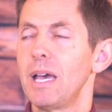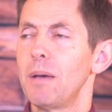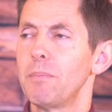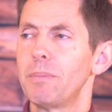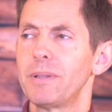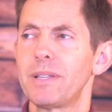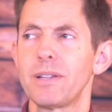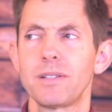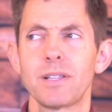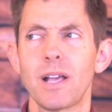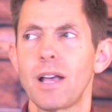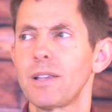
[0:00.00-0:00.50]

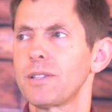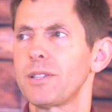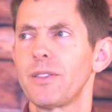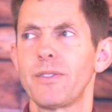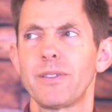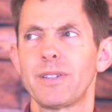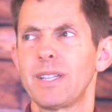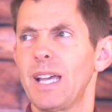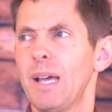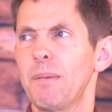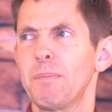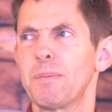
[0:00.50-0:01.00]
But there's also
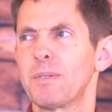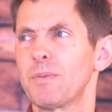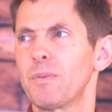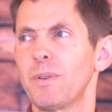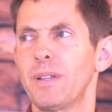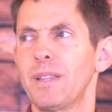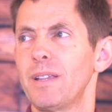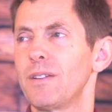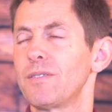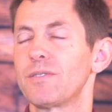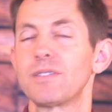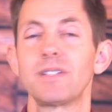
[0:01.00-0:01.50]
the times
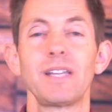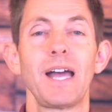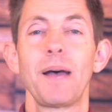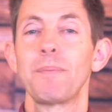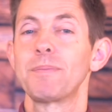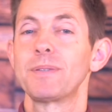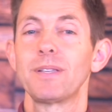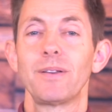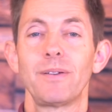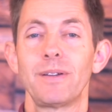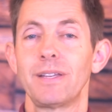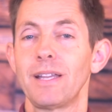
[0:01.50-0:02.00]
when there's
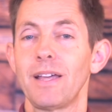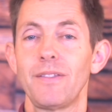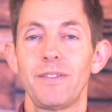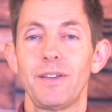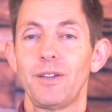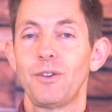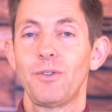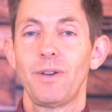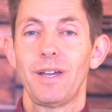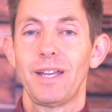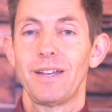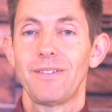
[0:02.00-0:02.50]
absolutely
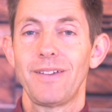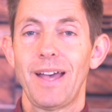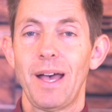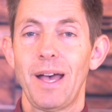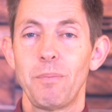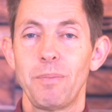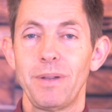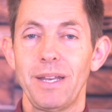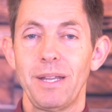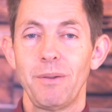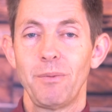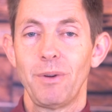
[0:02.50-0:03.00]
nothing creative
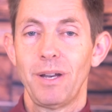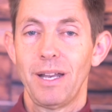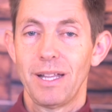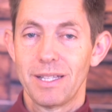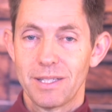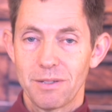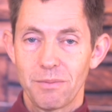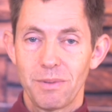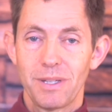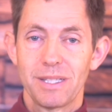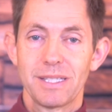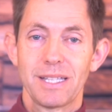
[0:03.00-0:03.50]
happening, when
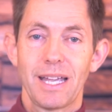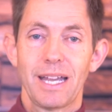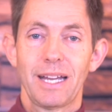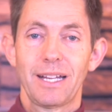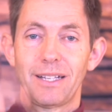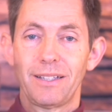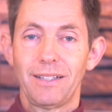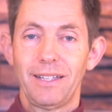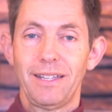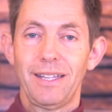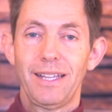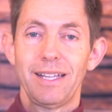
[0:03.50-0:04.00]
it's
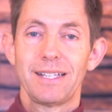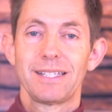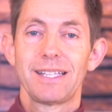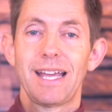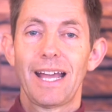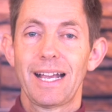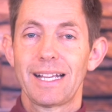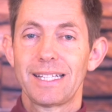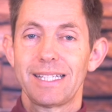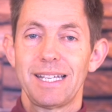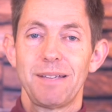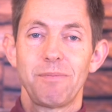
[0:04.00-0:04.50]
recycling the
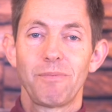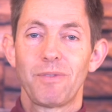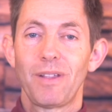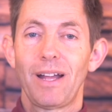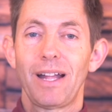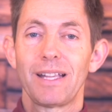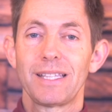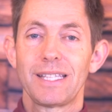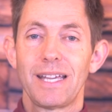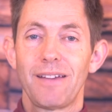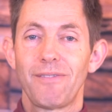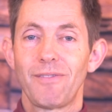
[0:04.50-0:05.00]
exact same
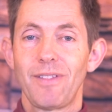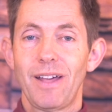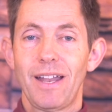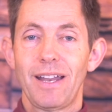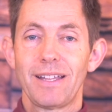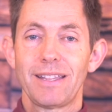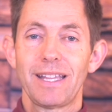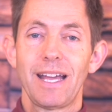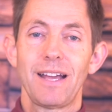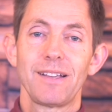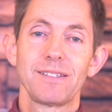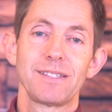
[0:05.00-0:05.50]
thoughts I've thought
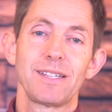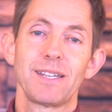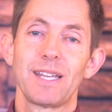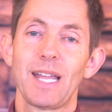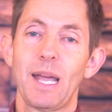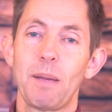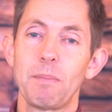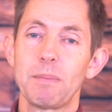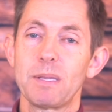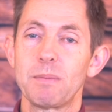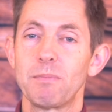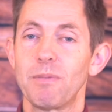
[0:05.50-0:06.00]
1,000
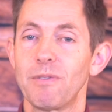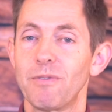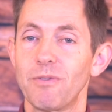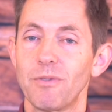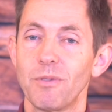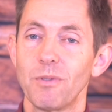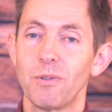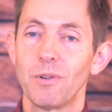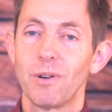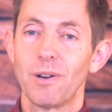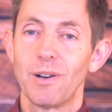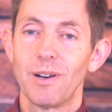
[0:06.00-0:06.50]
times
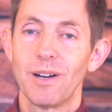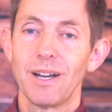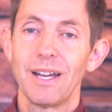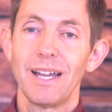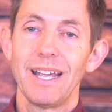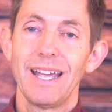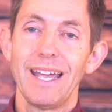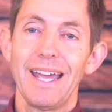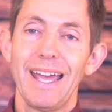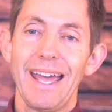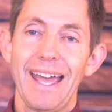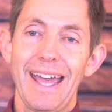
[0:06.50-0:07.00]
before.
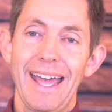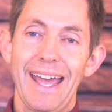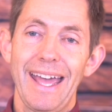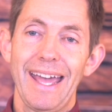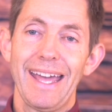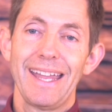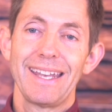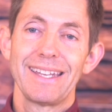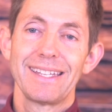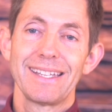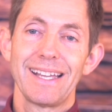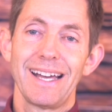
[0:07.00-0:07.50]

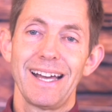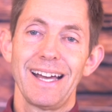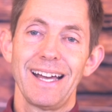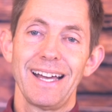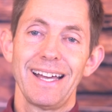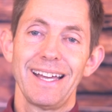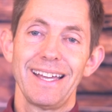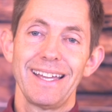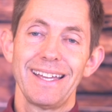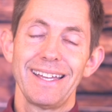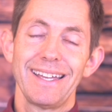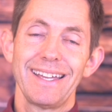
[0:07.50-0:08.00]
And,
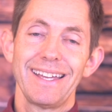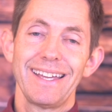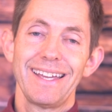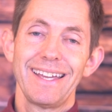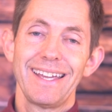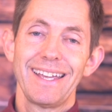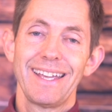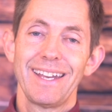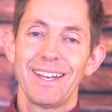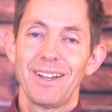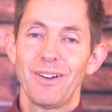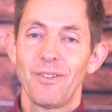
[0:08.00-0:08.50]

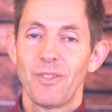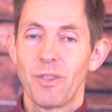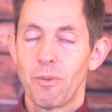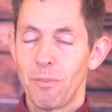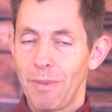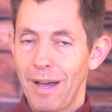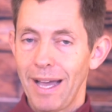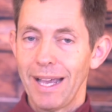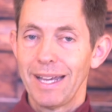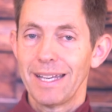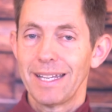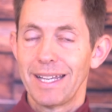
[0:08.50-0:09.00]
the
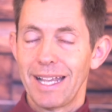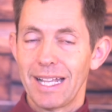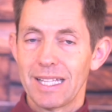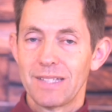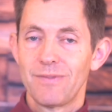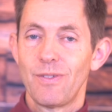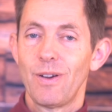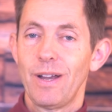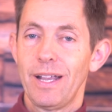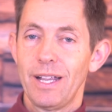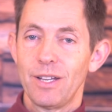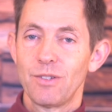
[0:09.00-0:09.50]
mind gets
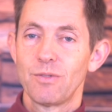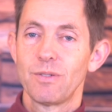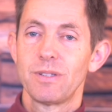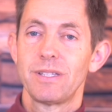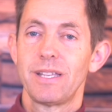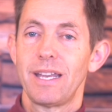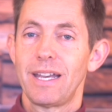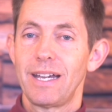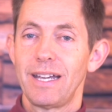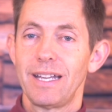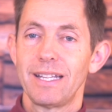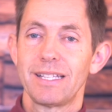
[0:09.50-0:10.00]
very
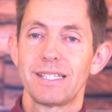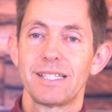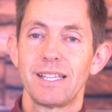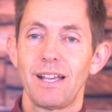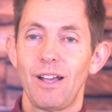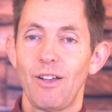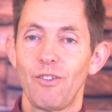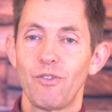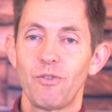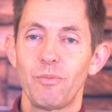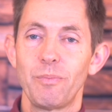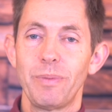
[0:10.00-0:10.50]
interested in
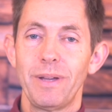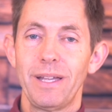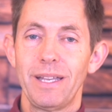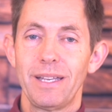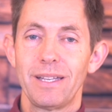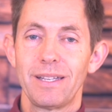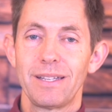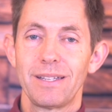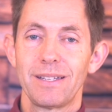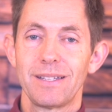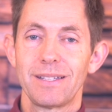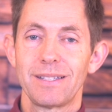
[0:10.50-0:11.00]
itself, but
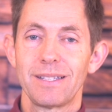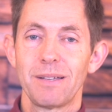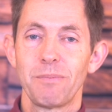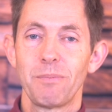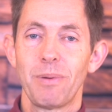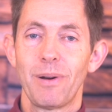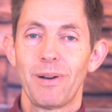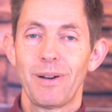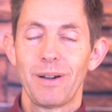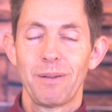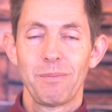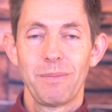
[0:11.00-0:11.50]
some
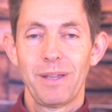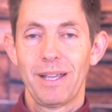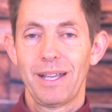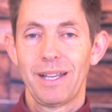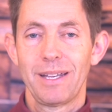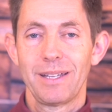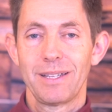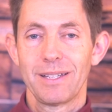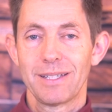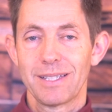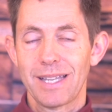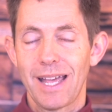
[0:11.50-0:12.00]
part of me
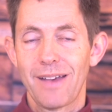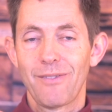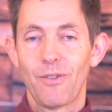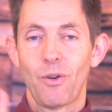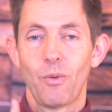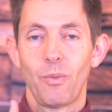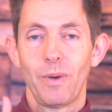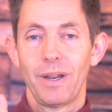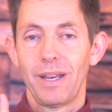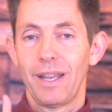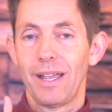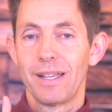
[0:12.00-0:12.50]
can just have a
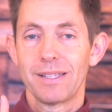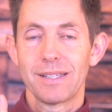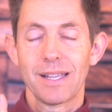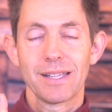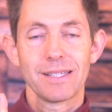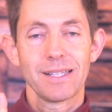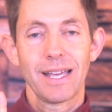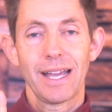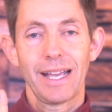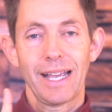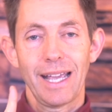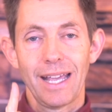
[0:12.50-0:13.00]
witness.
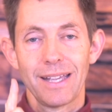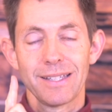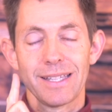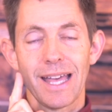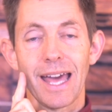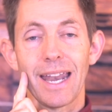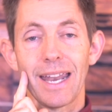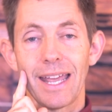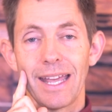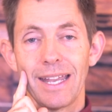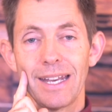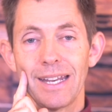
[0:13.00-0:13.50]
It's like,
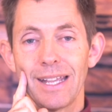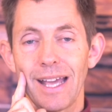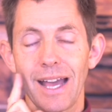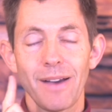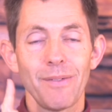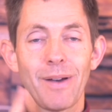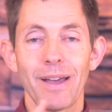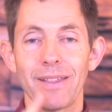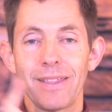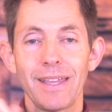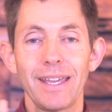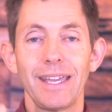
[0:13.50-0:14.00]

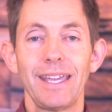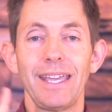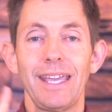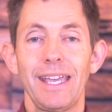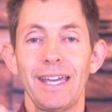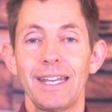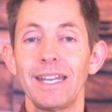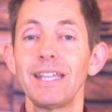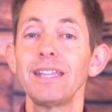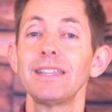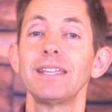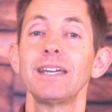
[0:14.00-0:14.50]
am I thinking
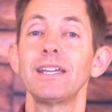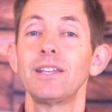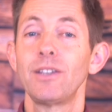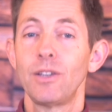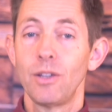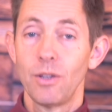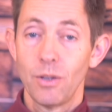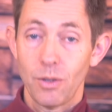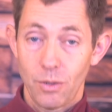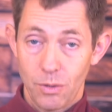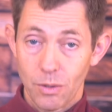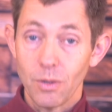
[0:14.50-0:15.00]
anything
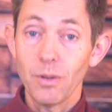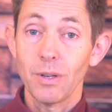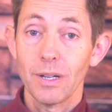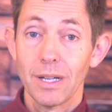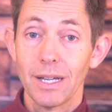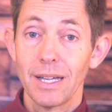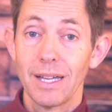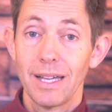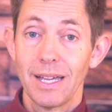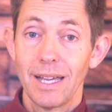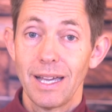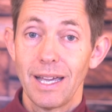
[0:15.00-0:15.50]
new?
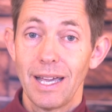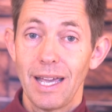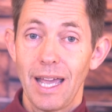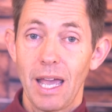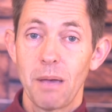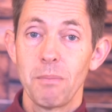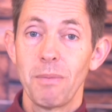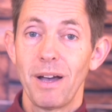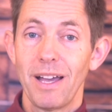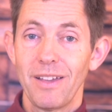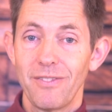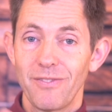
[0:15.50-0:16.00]

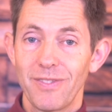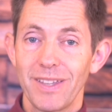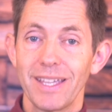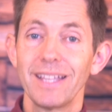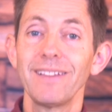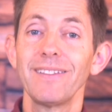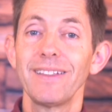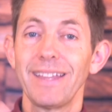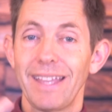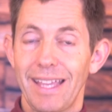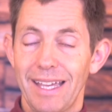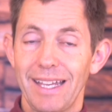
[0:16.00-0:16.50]
Am I
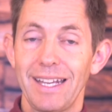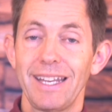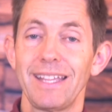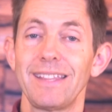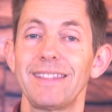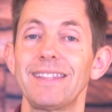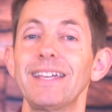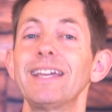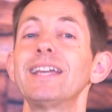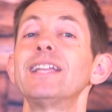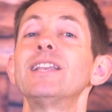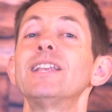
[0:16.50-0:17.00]
feeling
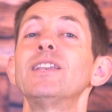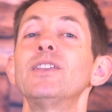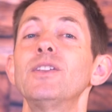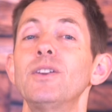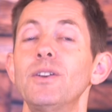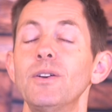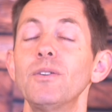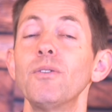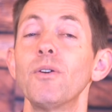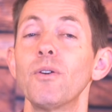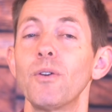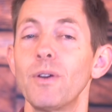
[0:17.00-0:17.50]
anything
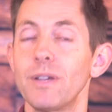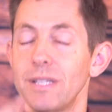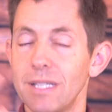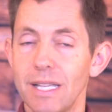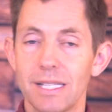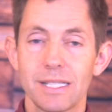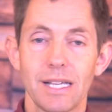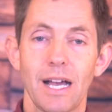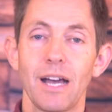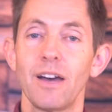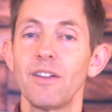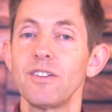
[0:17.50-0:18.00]
new? Or is
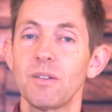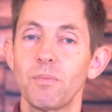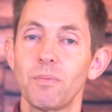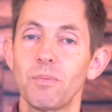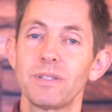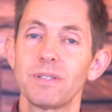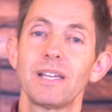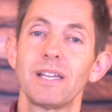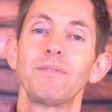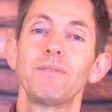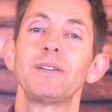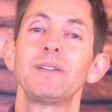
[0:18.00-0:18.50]
this 100%
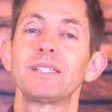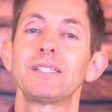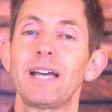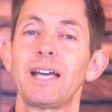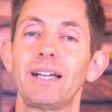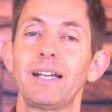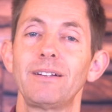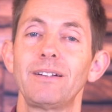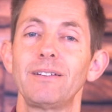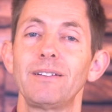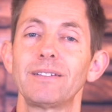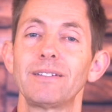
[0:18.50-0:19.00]

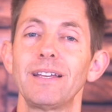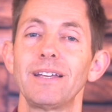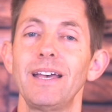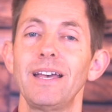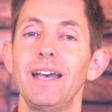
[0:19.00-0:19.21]
recycled?